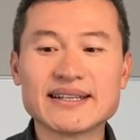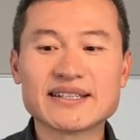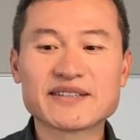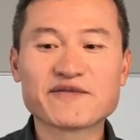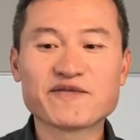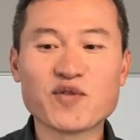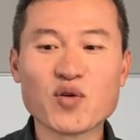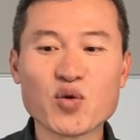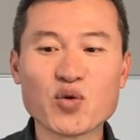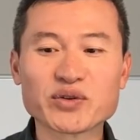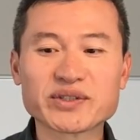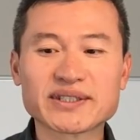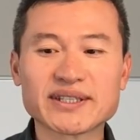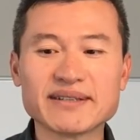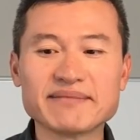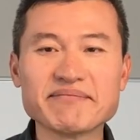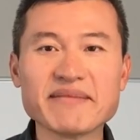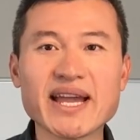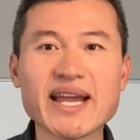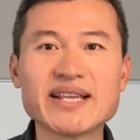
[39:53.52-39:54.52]
has forced
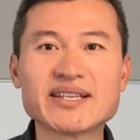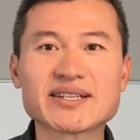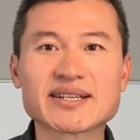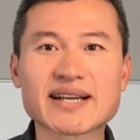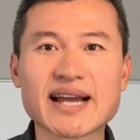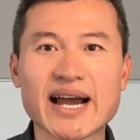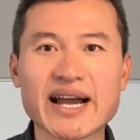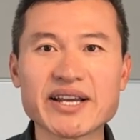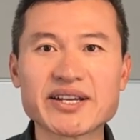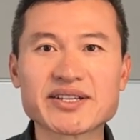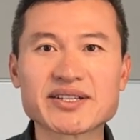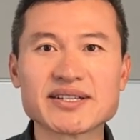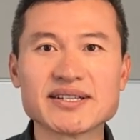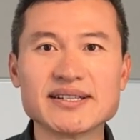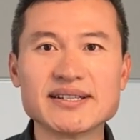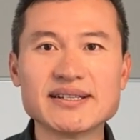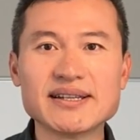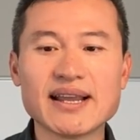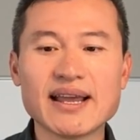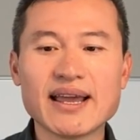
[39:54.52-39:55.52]

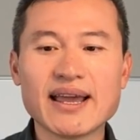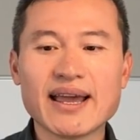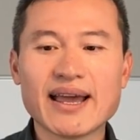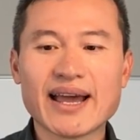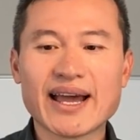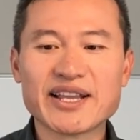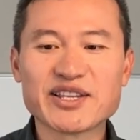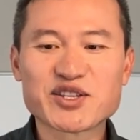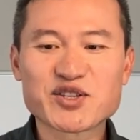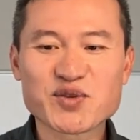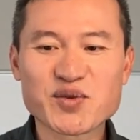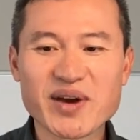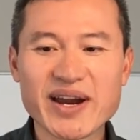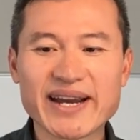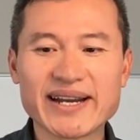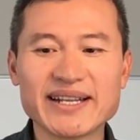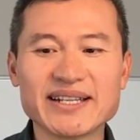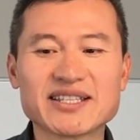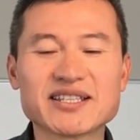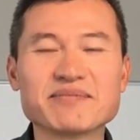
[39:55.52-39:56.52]
education and
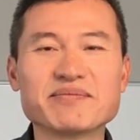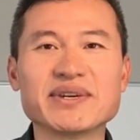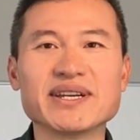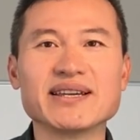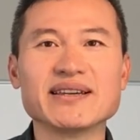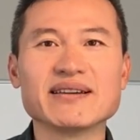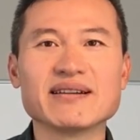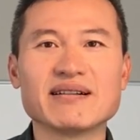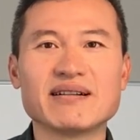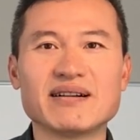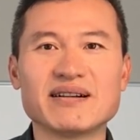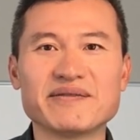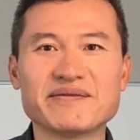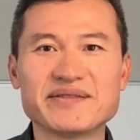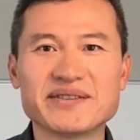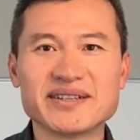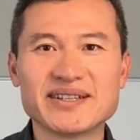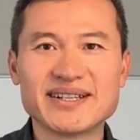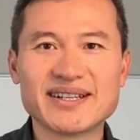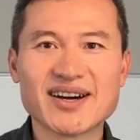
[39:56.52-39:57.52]
training to be
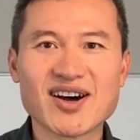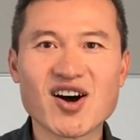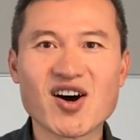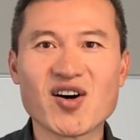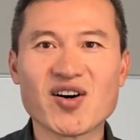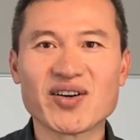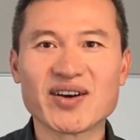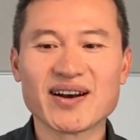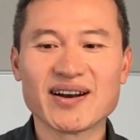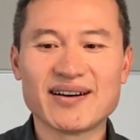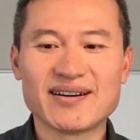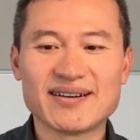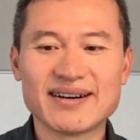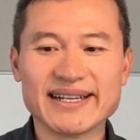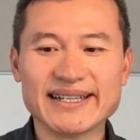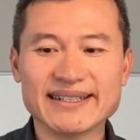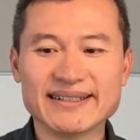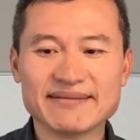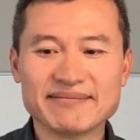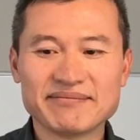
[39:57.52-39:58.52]
offered online.